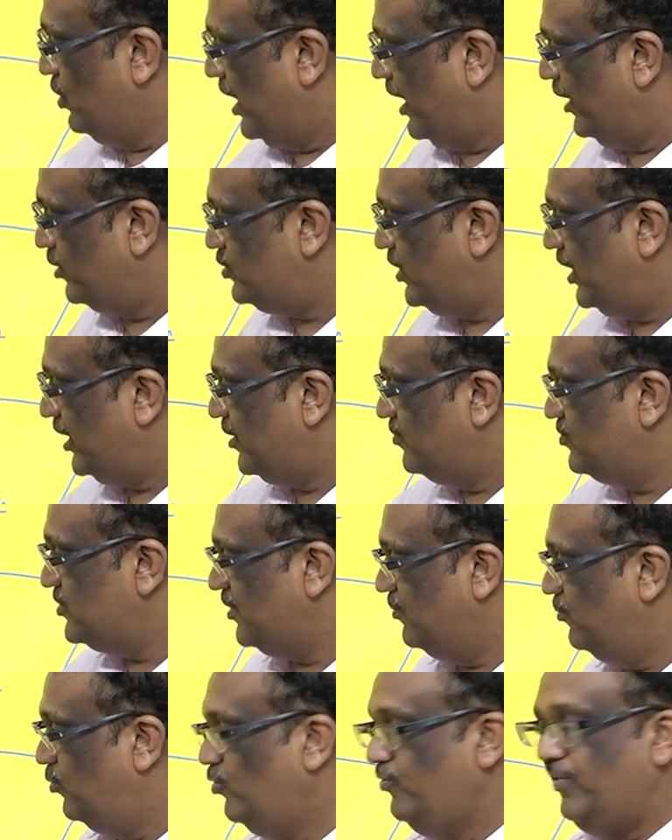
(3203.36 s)
hydrogen atoms
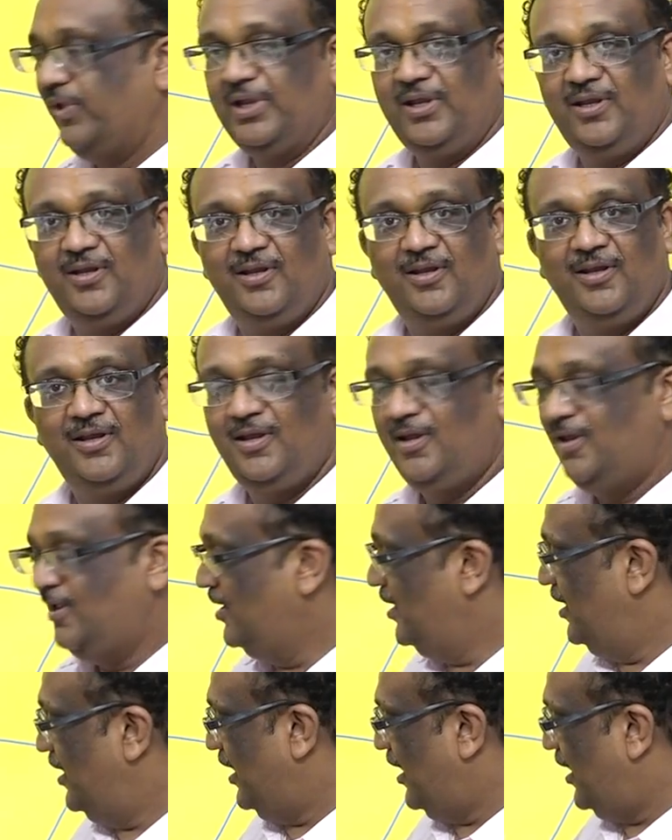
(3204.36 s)
are moving.
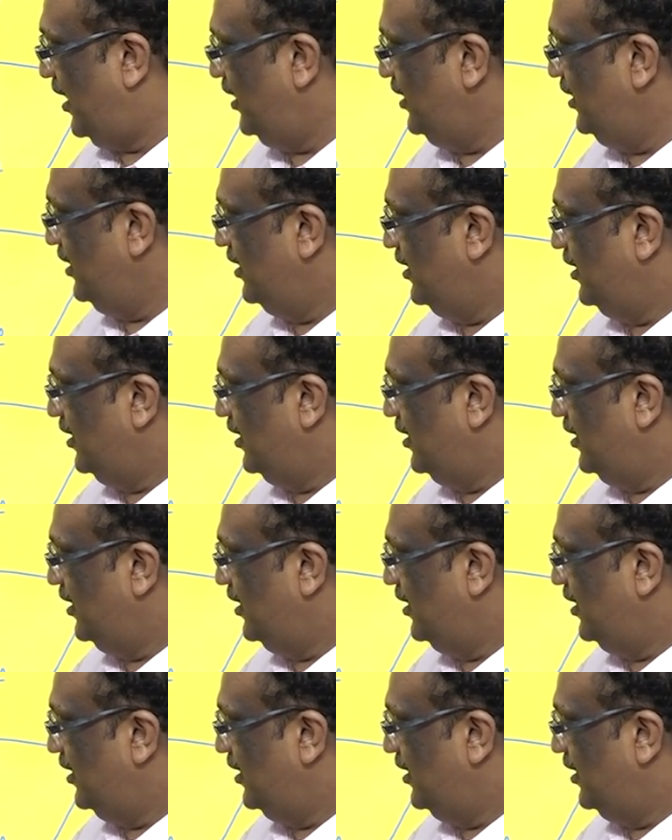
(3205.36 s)
And